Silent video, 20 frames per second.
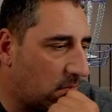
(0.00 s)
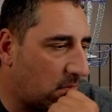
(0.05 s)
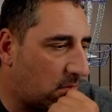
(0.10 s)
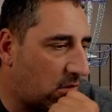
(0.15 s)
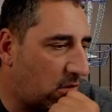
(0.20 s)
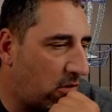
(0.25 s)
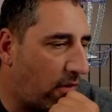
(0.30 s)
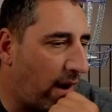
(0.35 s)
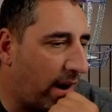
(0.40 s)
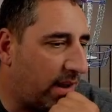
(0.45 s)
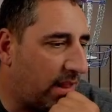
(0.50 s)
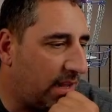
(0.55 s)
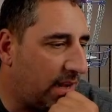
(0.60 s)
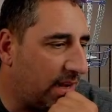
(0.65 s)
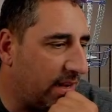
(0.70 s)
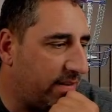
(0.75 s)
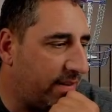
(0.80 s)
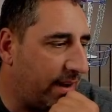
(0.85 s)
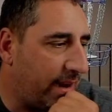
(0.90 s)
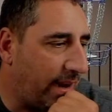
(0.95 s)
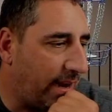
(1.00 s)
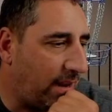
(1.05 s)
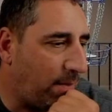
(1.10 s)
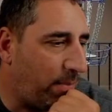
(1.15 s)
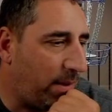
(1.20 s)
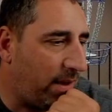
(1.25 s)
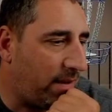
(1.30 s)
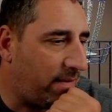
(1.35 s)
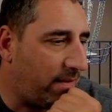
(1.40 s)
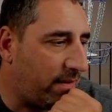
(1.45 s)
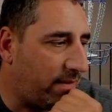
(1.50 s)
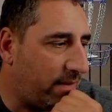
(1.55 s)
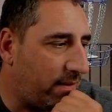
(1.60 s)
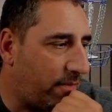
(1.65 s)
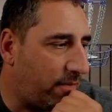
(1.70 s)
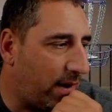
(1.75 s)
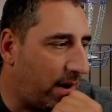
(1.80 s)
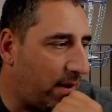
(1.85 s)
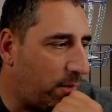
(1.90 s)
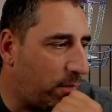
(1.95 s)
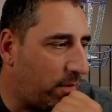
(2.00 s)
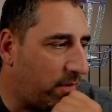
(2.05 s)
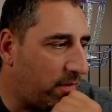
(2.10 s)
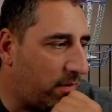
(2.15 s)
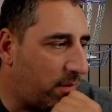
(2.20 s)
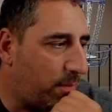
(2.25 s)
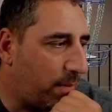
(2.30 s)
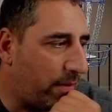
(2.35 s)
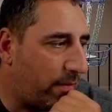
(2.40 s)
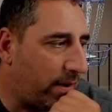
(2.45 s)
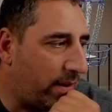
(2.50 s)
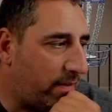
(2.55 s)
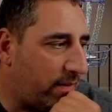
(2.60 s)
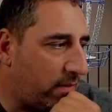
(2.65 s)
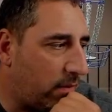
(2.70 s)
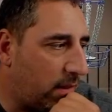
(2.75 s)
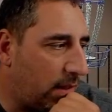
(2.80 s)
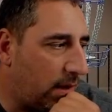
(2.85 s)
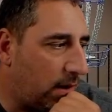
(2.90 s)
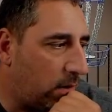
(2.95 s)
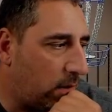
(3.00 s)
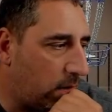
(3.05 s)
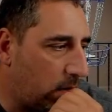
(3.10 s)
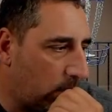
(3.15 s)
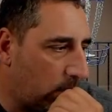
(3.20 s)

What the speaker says: correctly on 1080p 60 frames because the bitrate's so low.